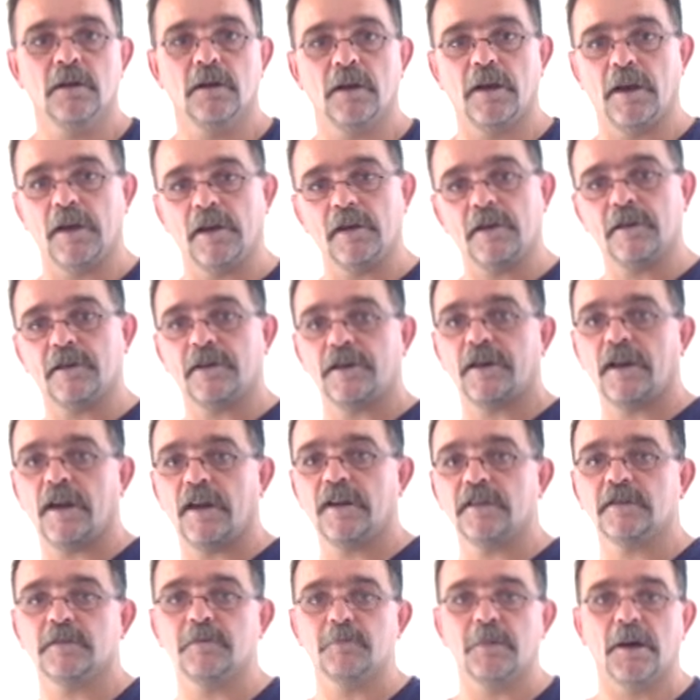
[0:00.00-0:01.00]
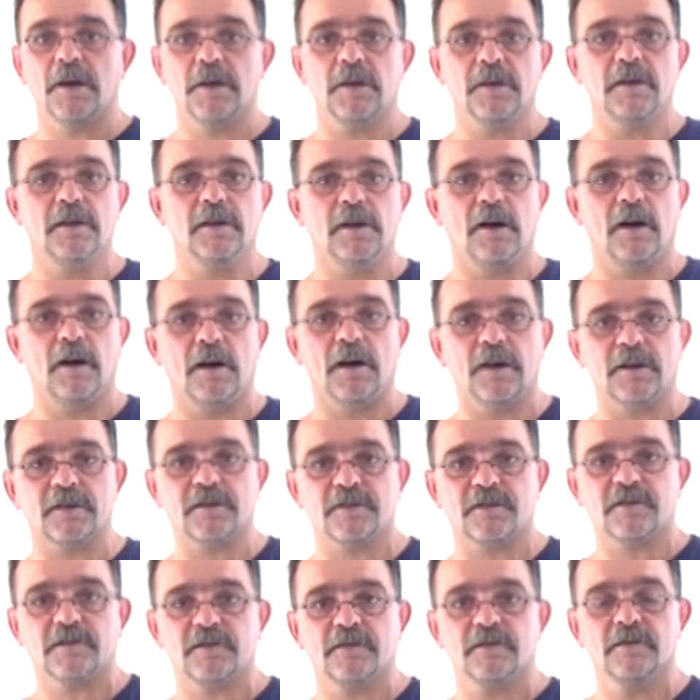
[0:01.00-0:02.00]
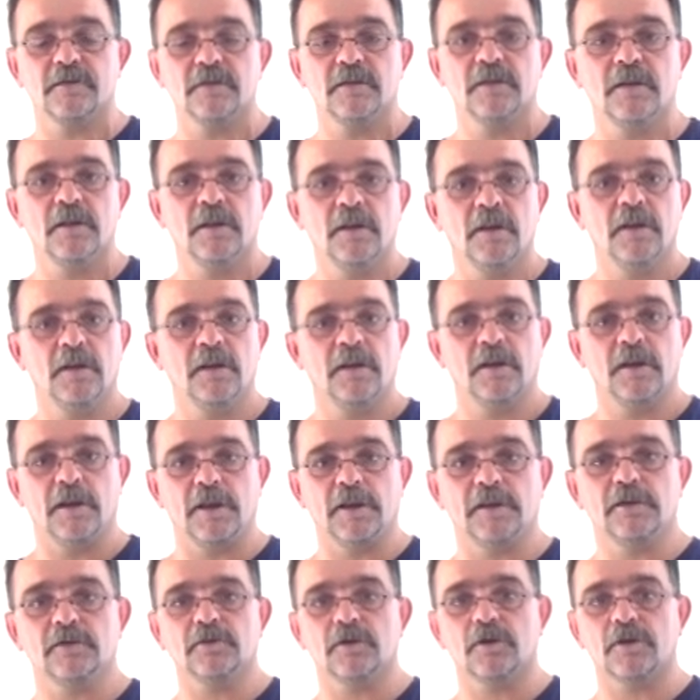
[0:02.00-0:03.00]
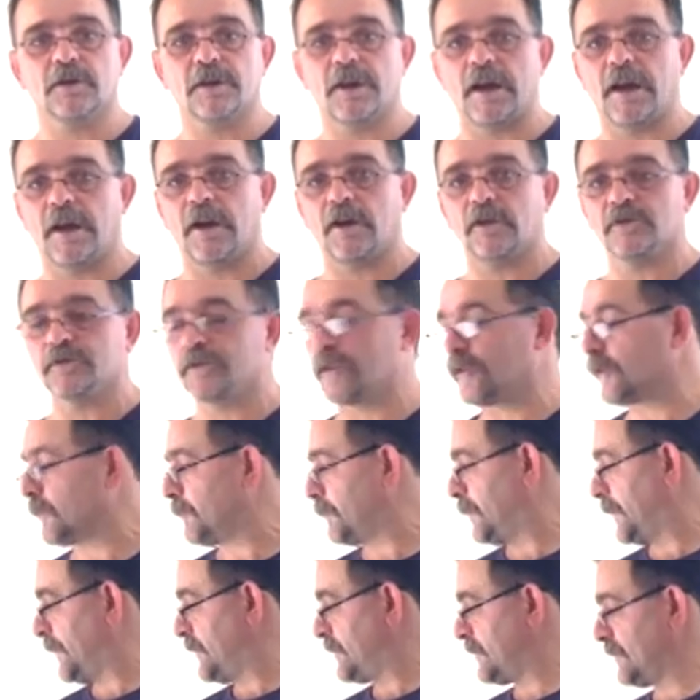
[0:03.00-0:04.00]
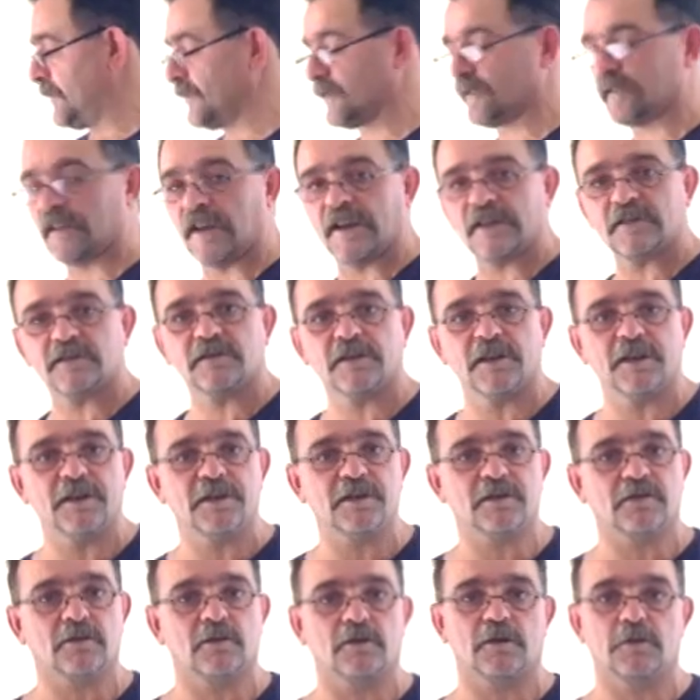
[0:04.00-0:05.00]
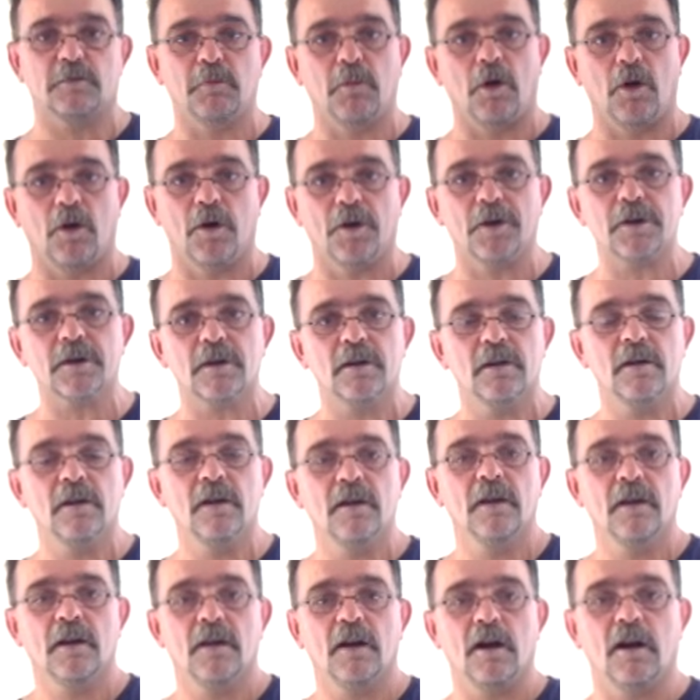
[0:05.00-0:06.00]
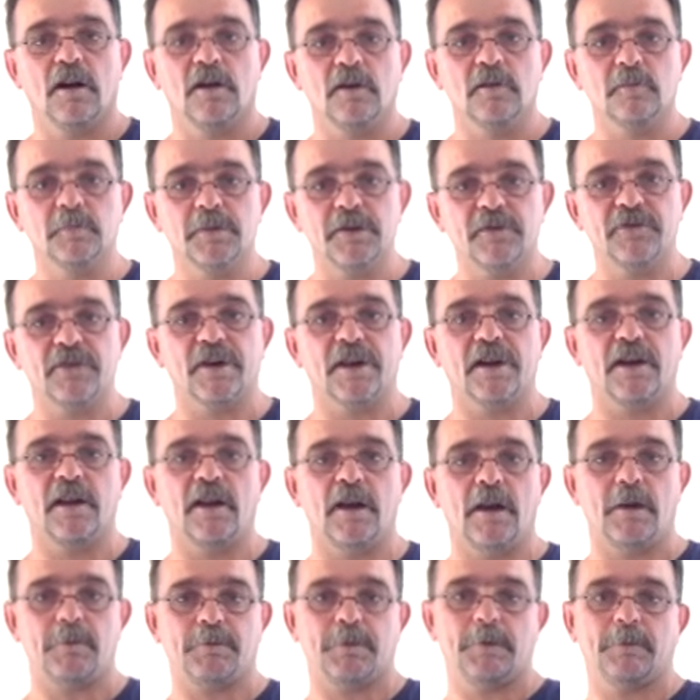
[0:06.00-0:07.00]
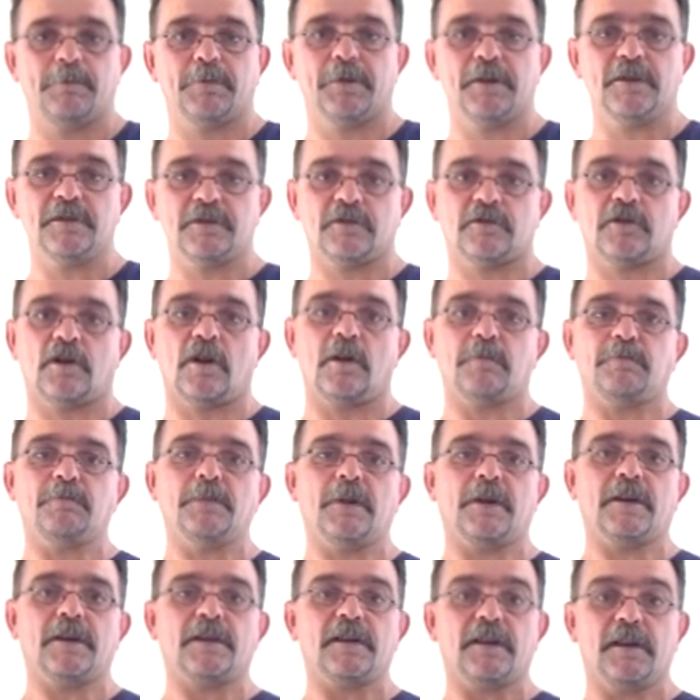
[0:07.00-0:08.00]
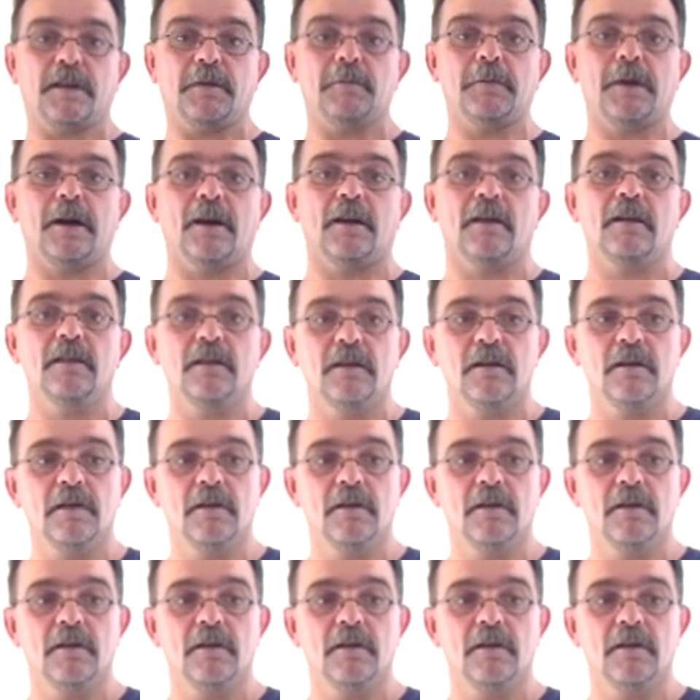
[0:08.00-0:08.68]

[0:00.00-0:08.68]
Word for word: and create my arts, indoor, outdoor pieces like this or more, I'll be very happy. Please drop me an email